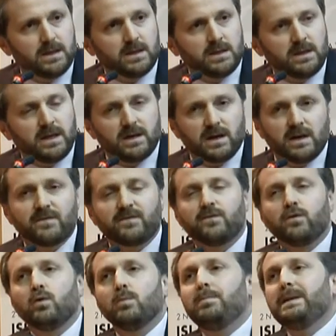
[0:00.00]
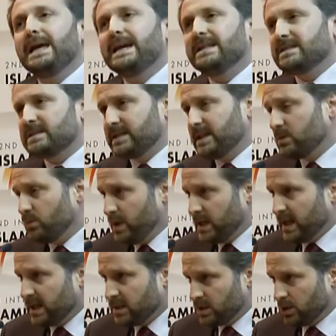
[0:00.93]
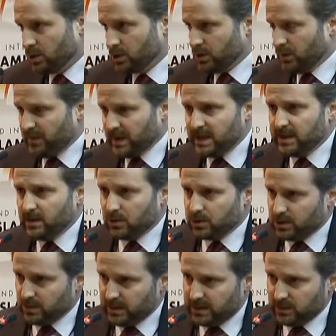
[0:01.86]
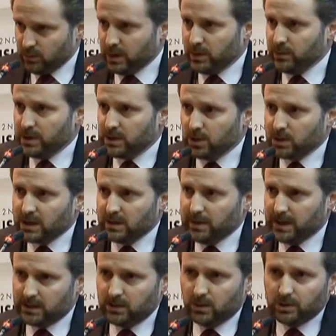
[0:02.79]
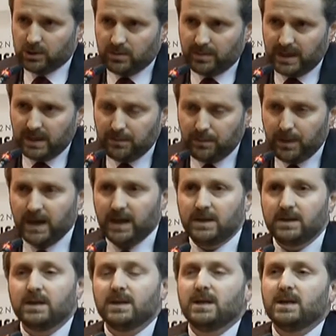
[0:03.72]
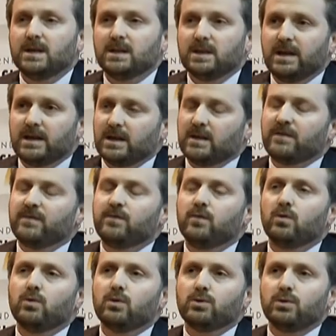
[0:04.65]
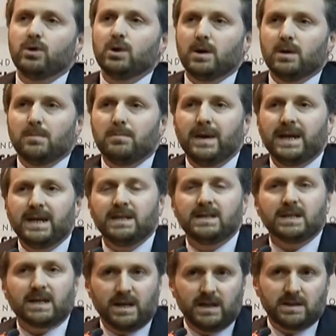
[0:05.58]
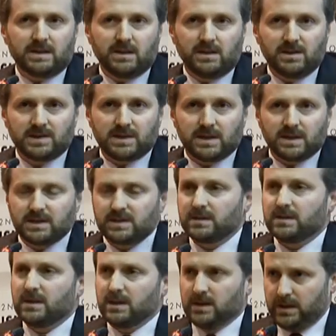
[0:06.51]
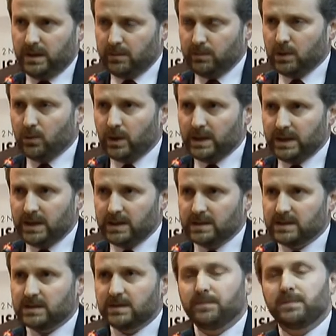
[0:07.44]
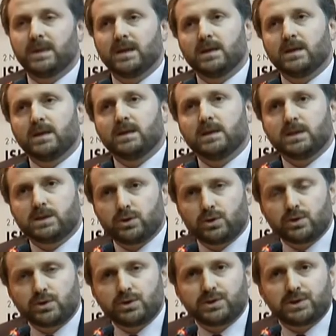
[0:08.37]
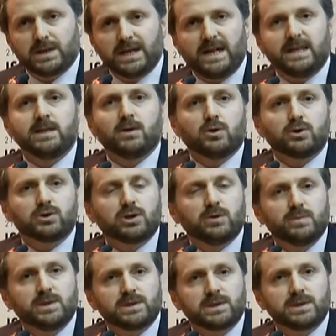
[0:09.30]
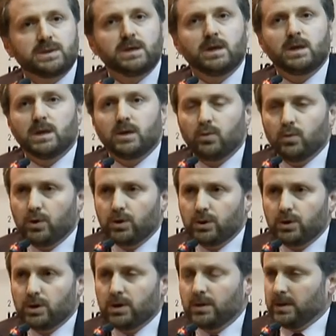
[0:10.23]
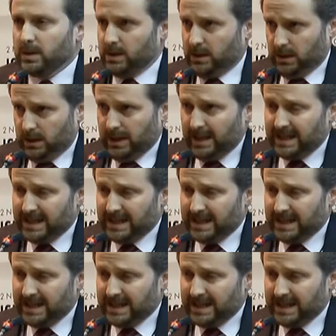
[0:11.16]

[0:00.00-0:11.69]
There are four blends that we can talk of in the Ottoman. When we talk about the Ottoman Empire, there are four main characteristics. Number one is the Turks and the Ottomans were an